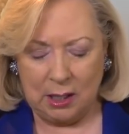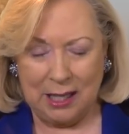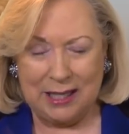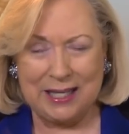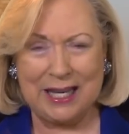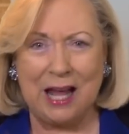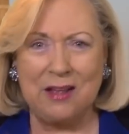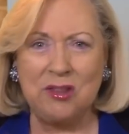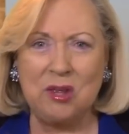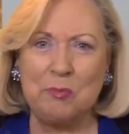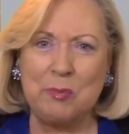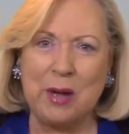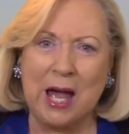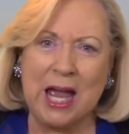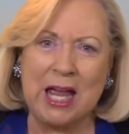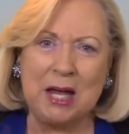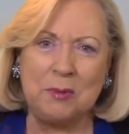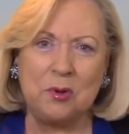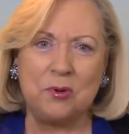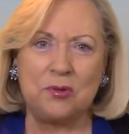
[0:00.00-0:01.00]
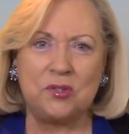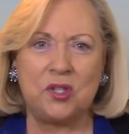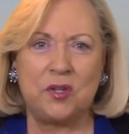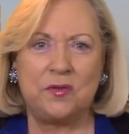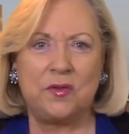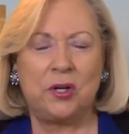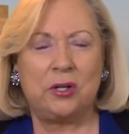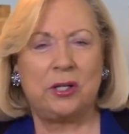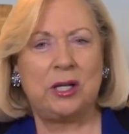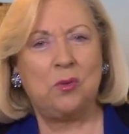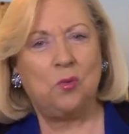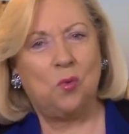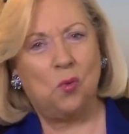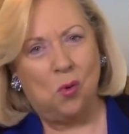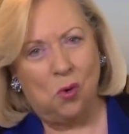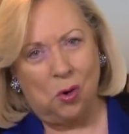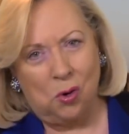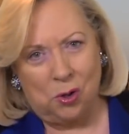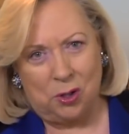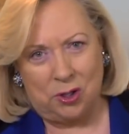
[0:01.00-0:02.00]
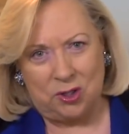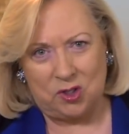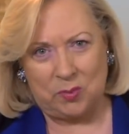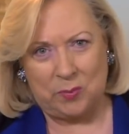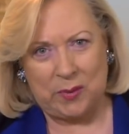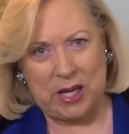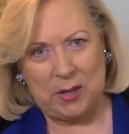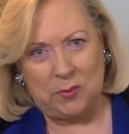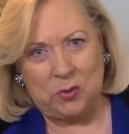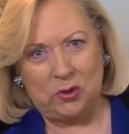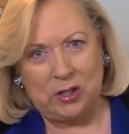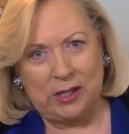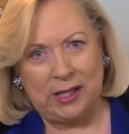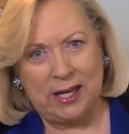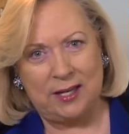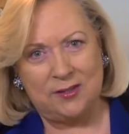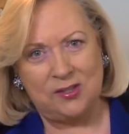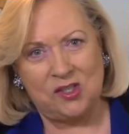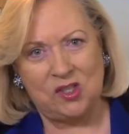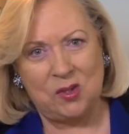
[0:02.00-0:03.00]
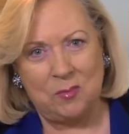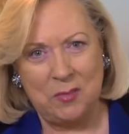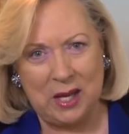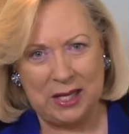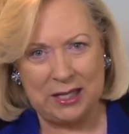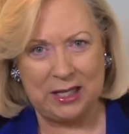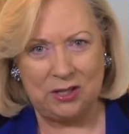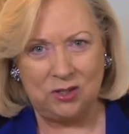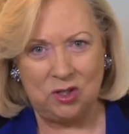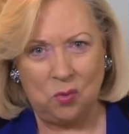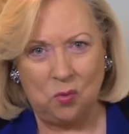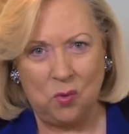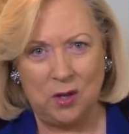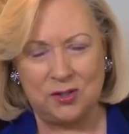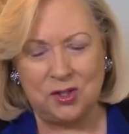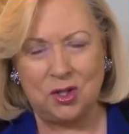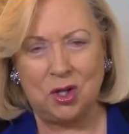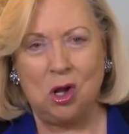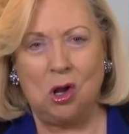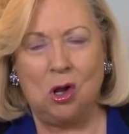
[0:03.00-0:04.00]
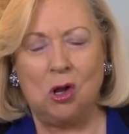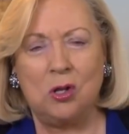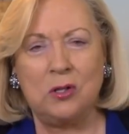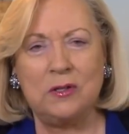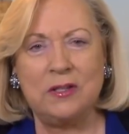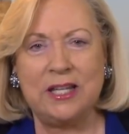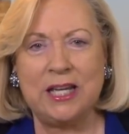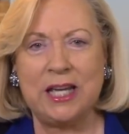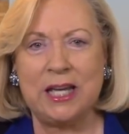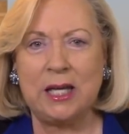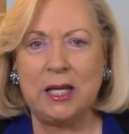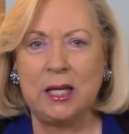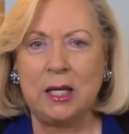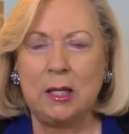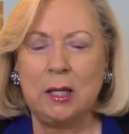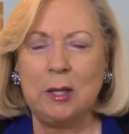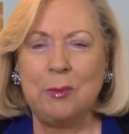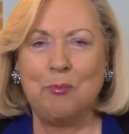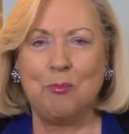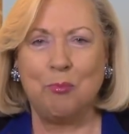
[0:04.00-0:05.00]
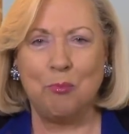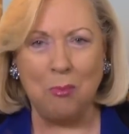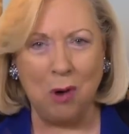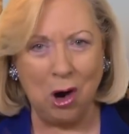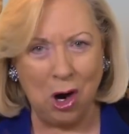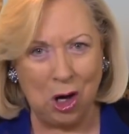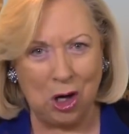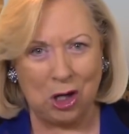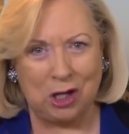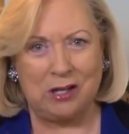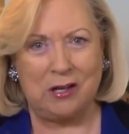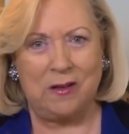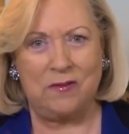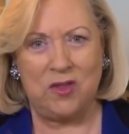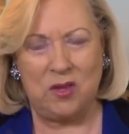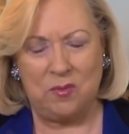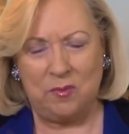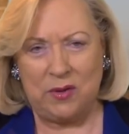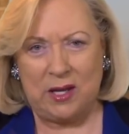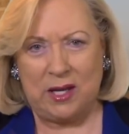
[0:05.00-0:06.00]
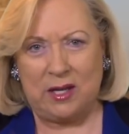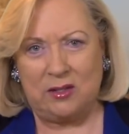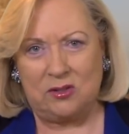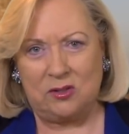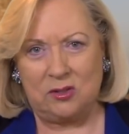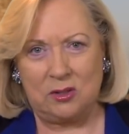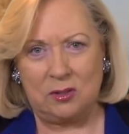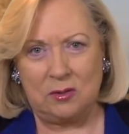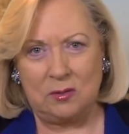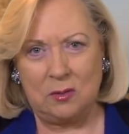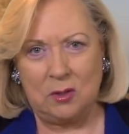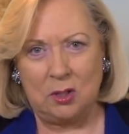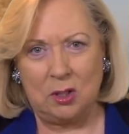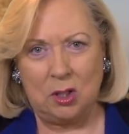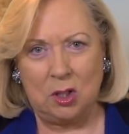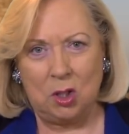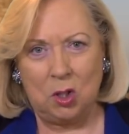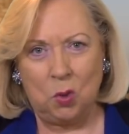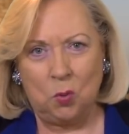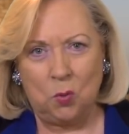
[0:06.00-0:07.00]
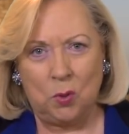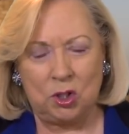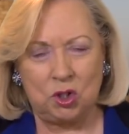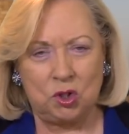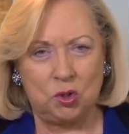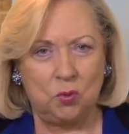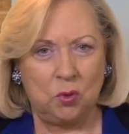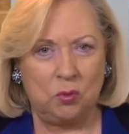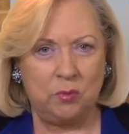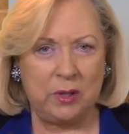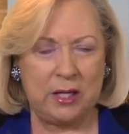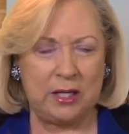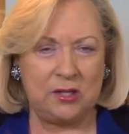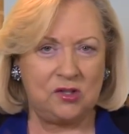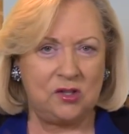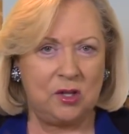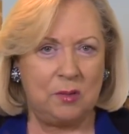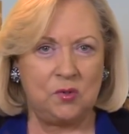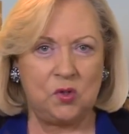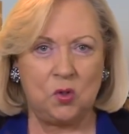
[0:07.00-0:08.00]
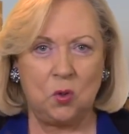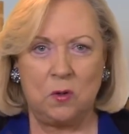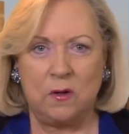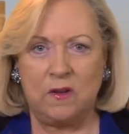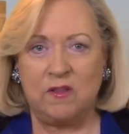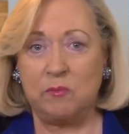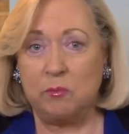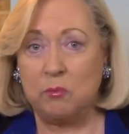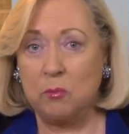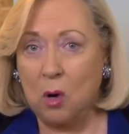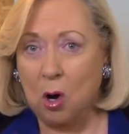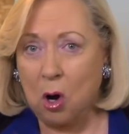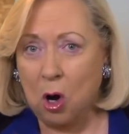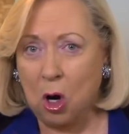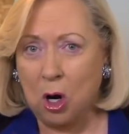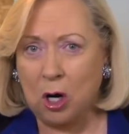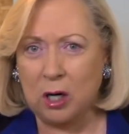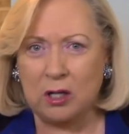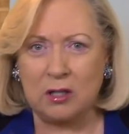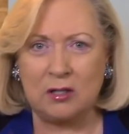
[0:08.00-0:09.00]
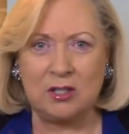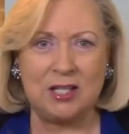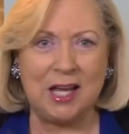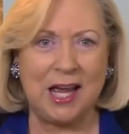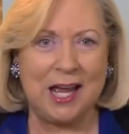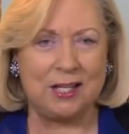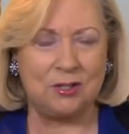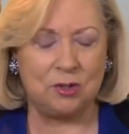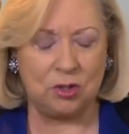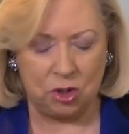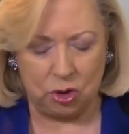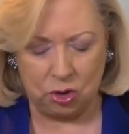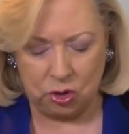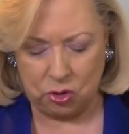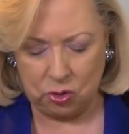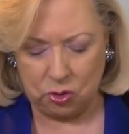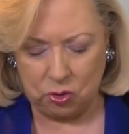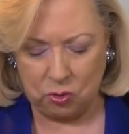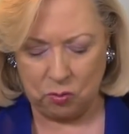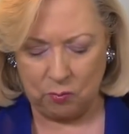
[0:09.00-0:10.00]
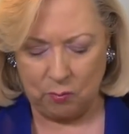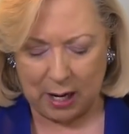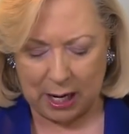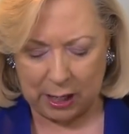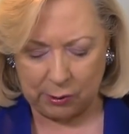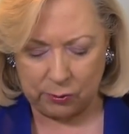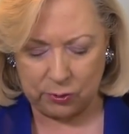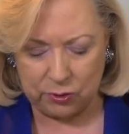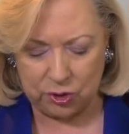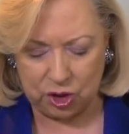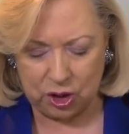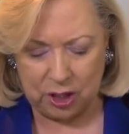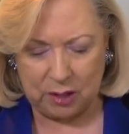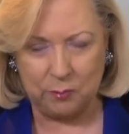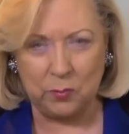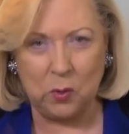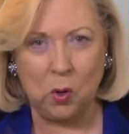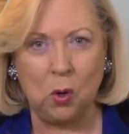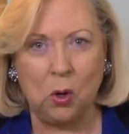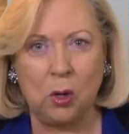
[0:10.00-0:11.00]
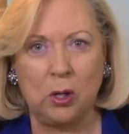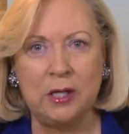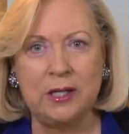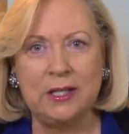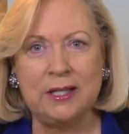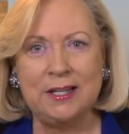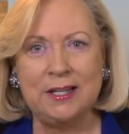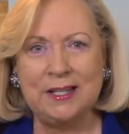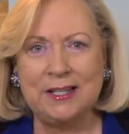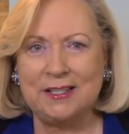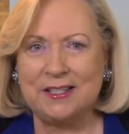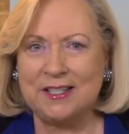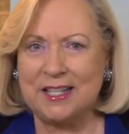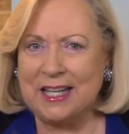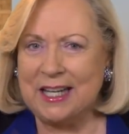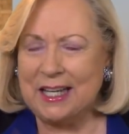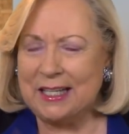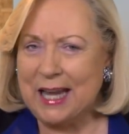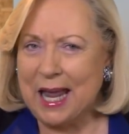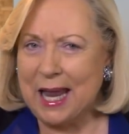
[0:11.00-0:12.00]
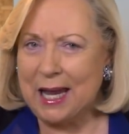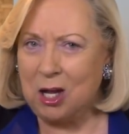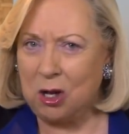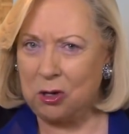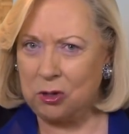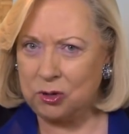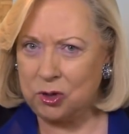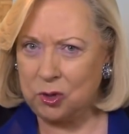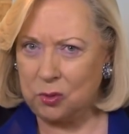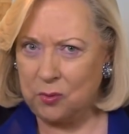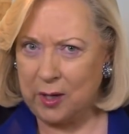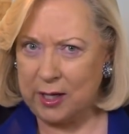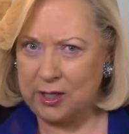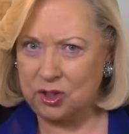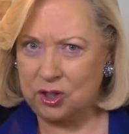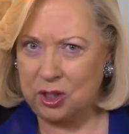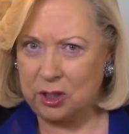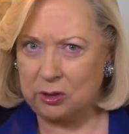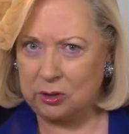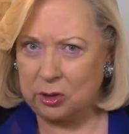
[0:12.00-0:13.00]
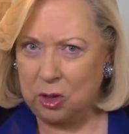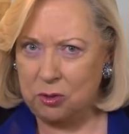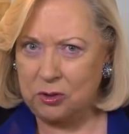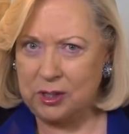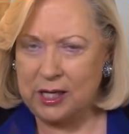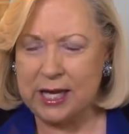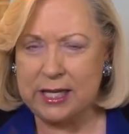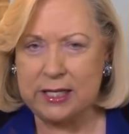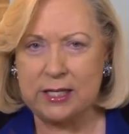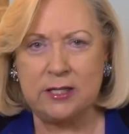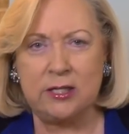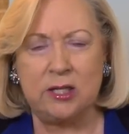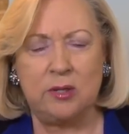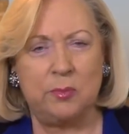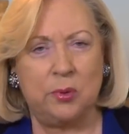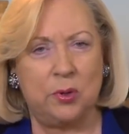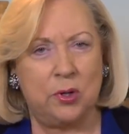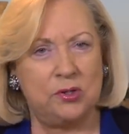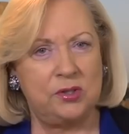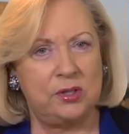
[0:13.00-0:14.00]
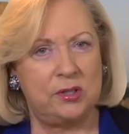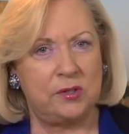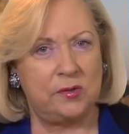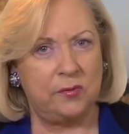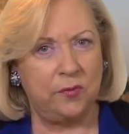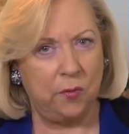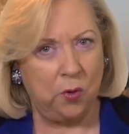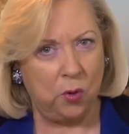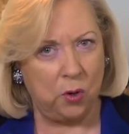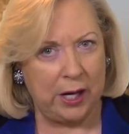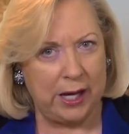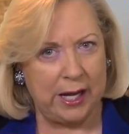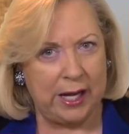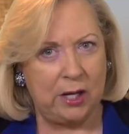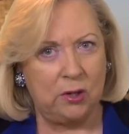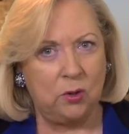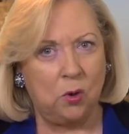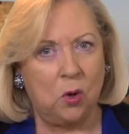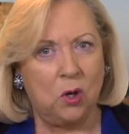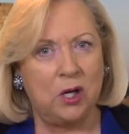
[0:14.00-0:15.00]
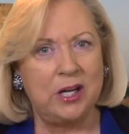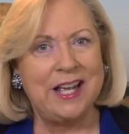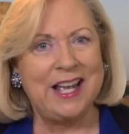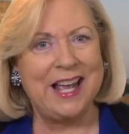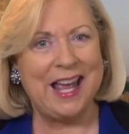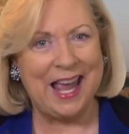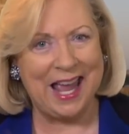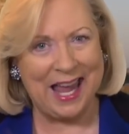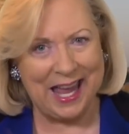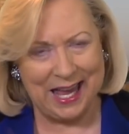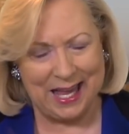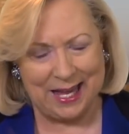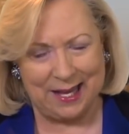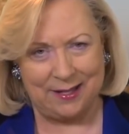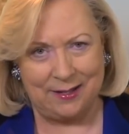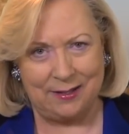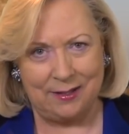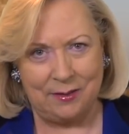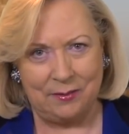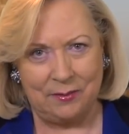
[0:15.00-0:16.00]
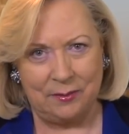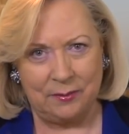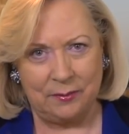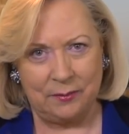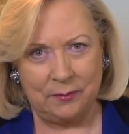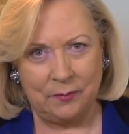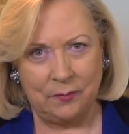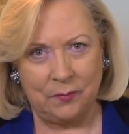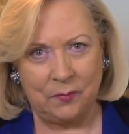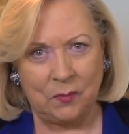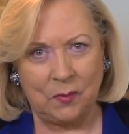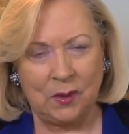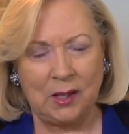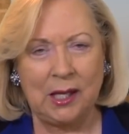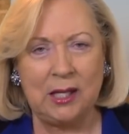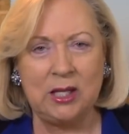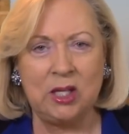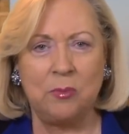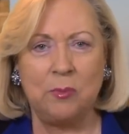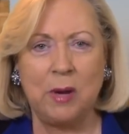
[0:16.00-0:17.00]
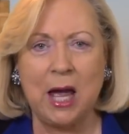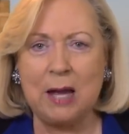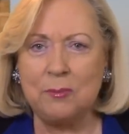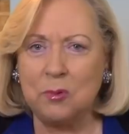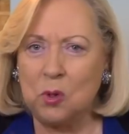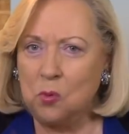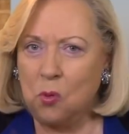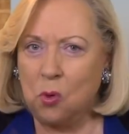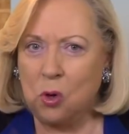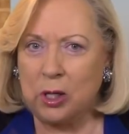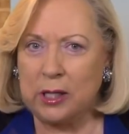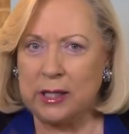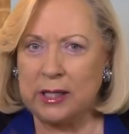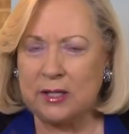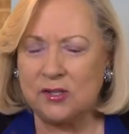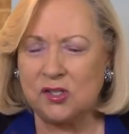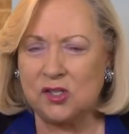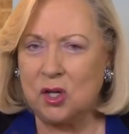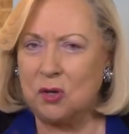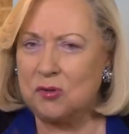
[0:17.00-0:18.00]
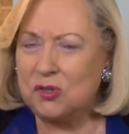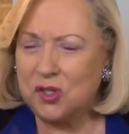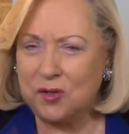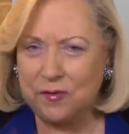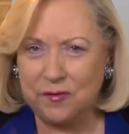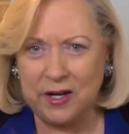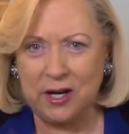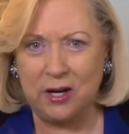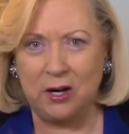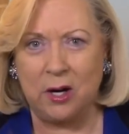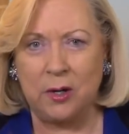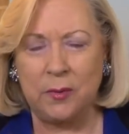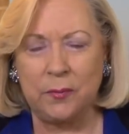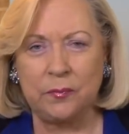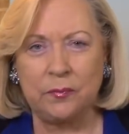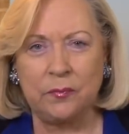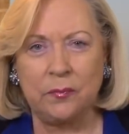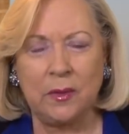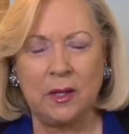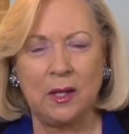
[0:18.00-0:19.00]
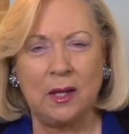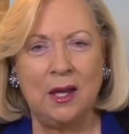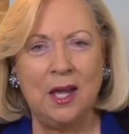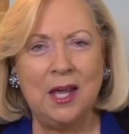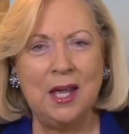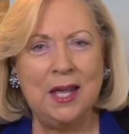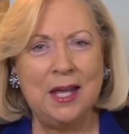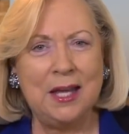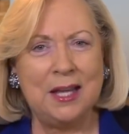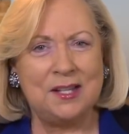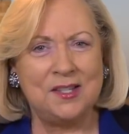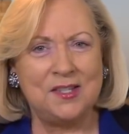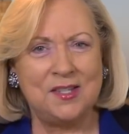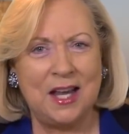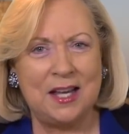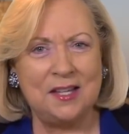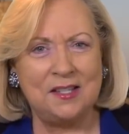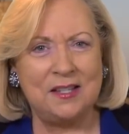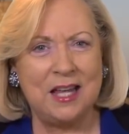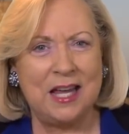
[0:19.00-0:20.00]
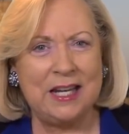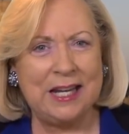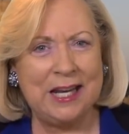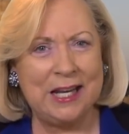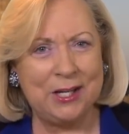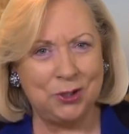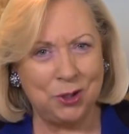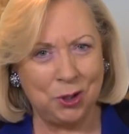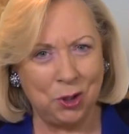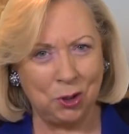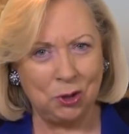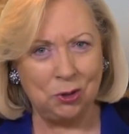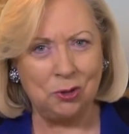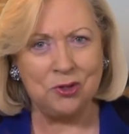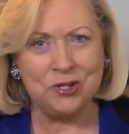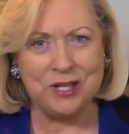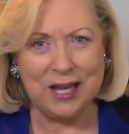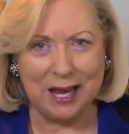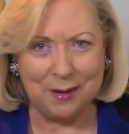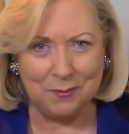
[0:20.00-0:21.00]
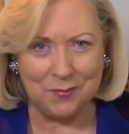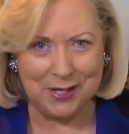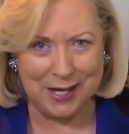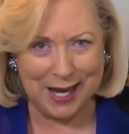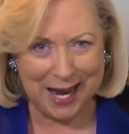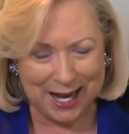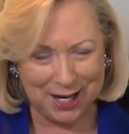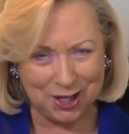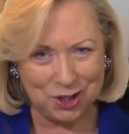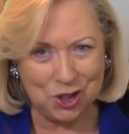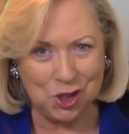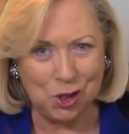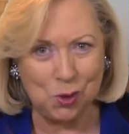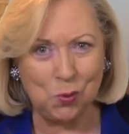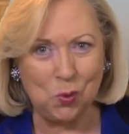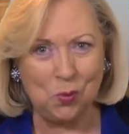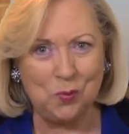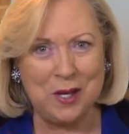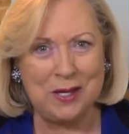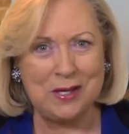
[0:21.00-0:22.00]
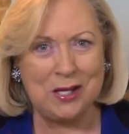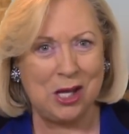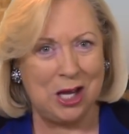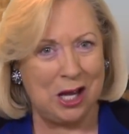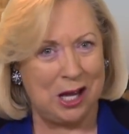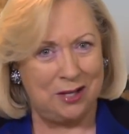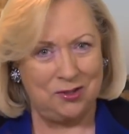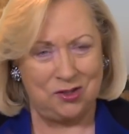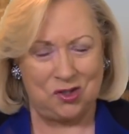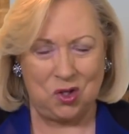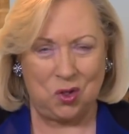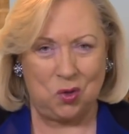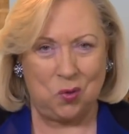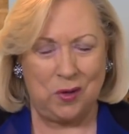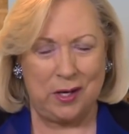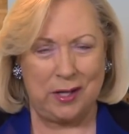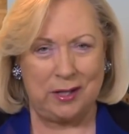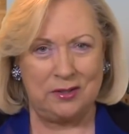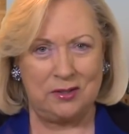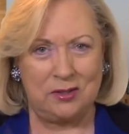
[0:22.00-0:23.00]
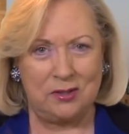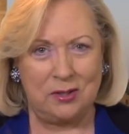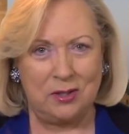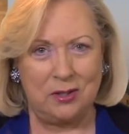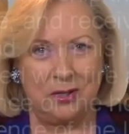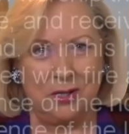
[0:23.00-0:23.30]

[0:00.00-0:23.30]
Now, the Bible severely warns people against submitting to what's called the mark of the beast, which will be some sort of mark, tattoo, microchip, or DNA alteration located in a person's forehead or hand. And the Bible warning is so severe, it says that eternal damnation will be the consequence